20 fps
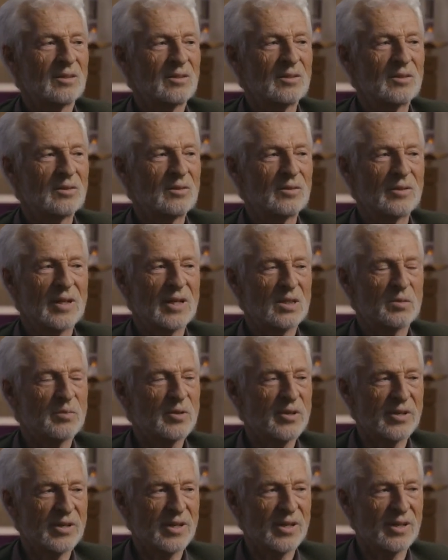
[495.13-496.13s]
to
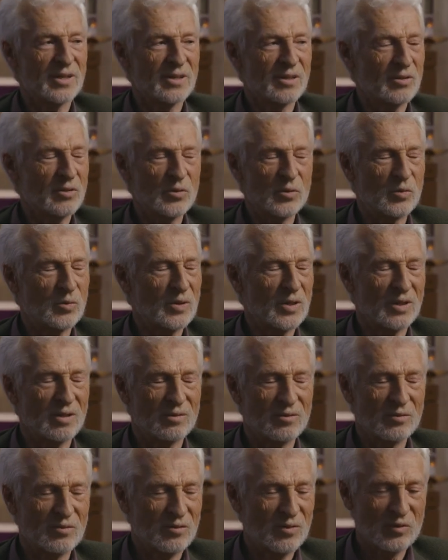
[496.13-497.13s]
experience, to,
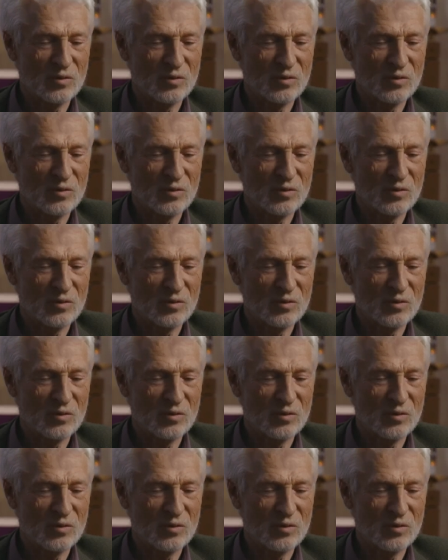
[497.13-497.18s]
uh,